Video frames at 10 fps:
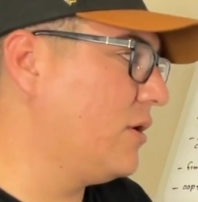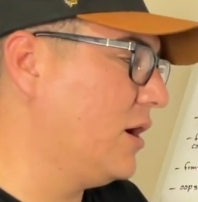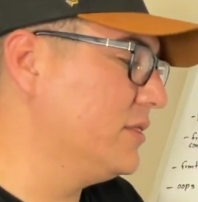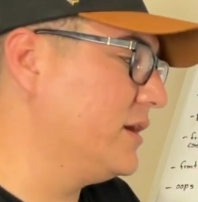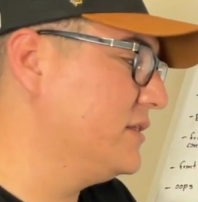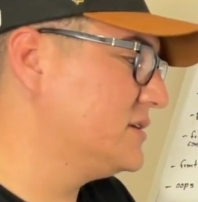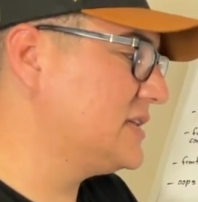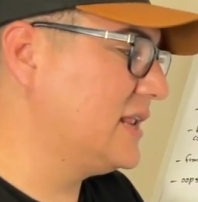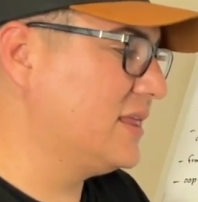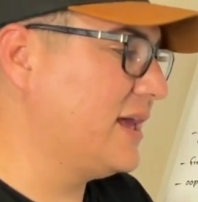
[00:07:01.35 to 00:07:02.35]
on the other
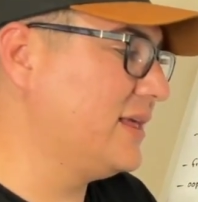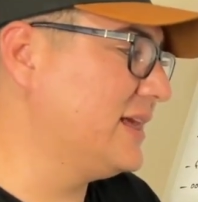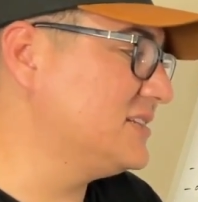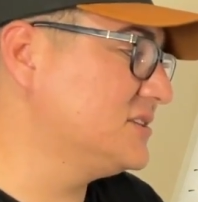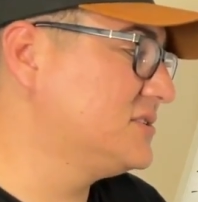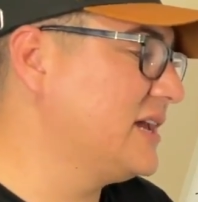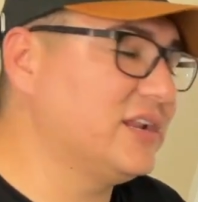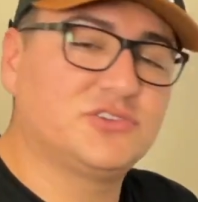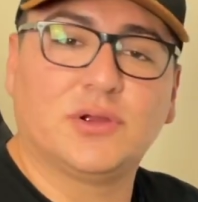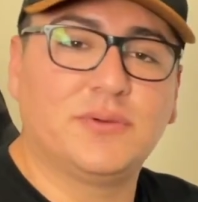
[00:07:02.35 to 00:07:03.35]
side of that, that's just to get
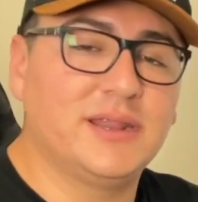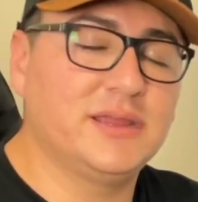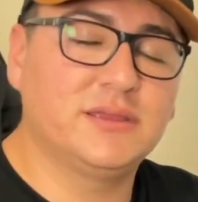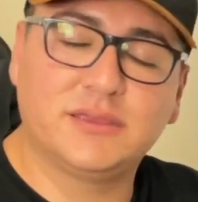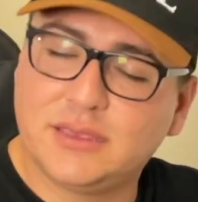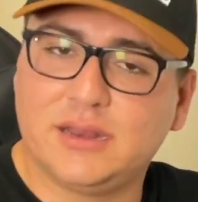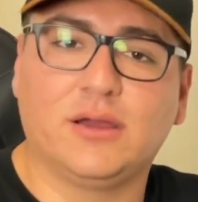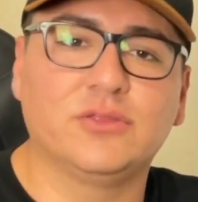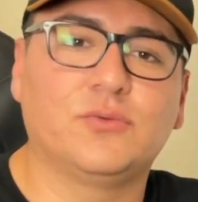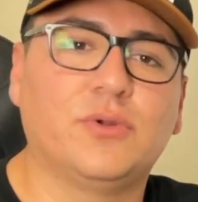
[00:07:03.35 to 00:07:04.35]
it trail ready, get it
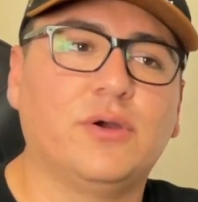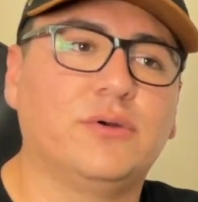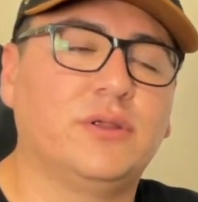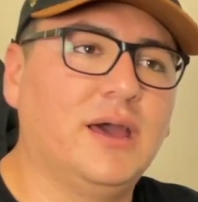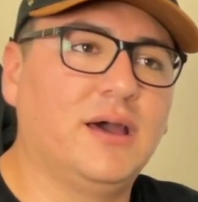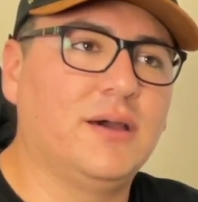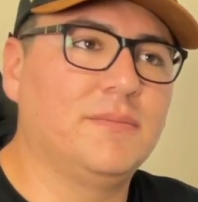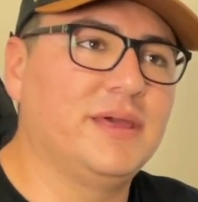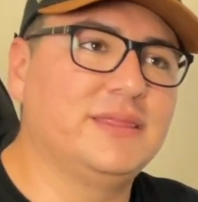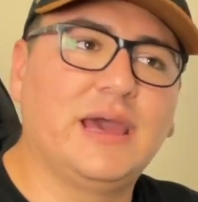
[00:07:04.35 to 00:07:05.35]
on the road, um,
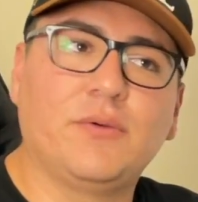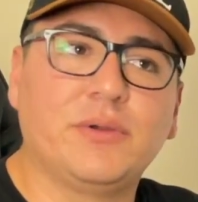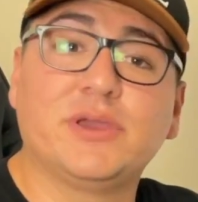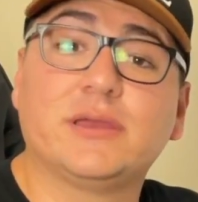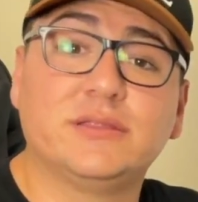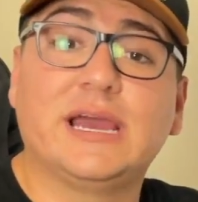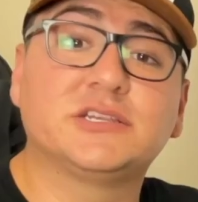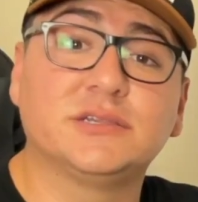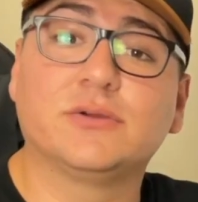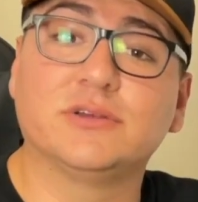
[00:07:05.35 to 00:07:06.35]
and that way we can
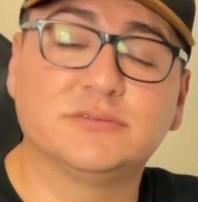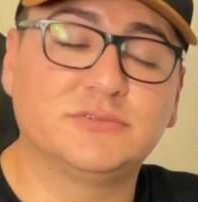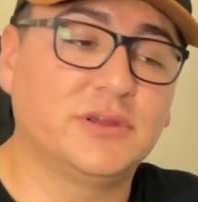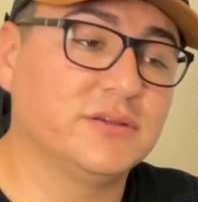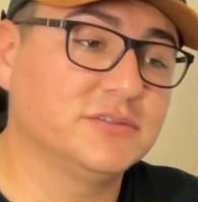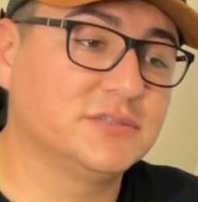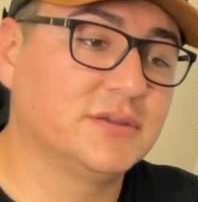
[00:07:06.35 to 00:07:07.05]
actually go on some trails.